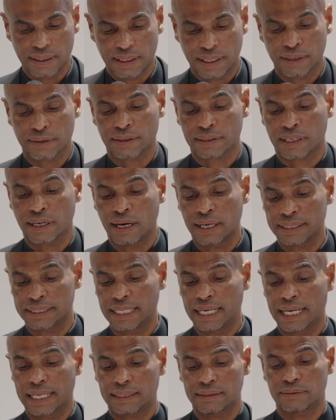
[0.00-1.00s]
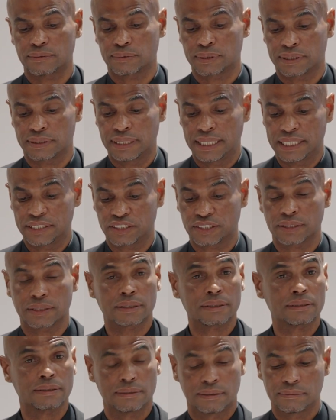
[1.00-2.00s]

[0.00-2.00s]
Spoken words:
the contact with nature,